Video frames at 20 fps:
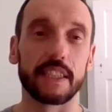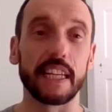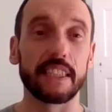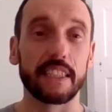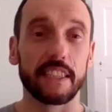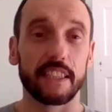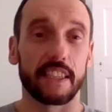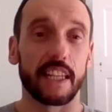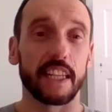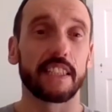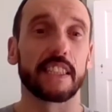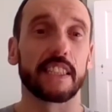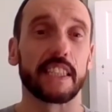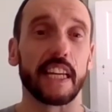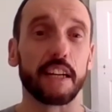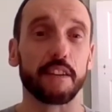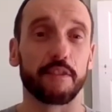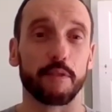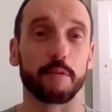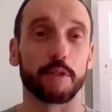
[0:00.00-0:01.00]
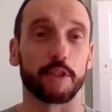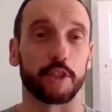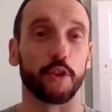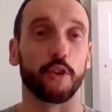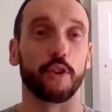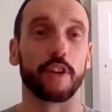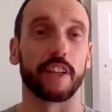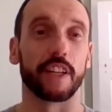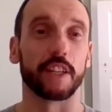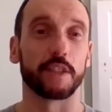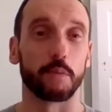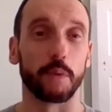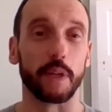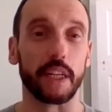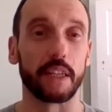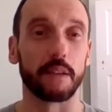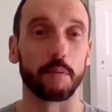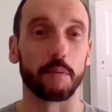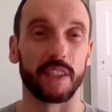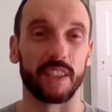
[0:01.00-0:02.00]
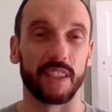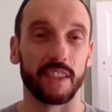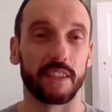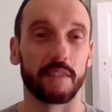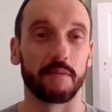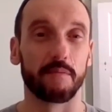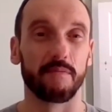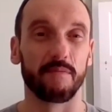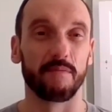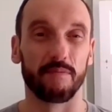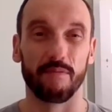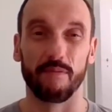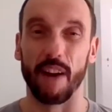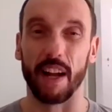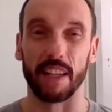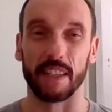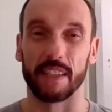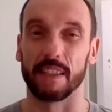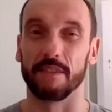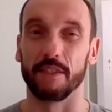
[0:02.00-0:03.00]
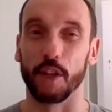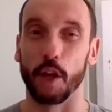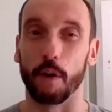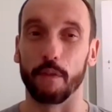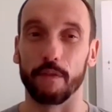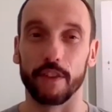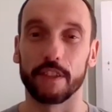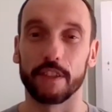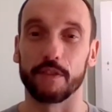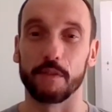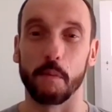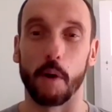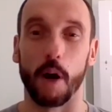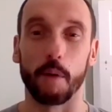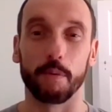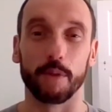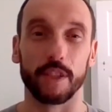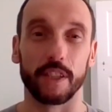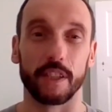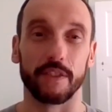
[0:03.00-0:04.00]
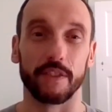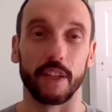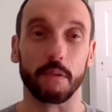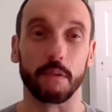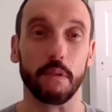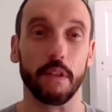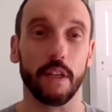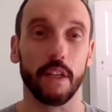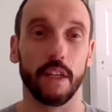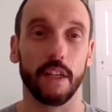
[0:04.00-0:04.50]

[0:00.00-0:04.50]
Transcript: This is taken from a story this week, which is relatively obvious from our point of view.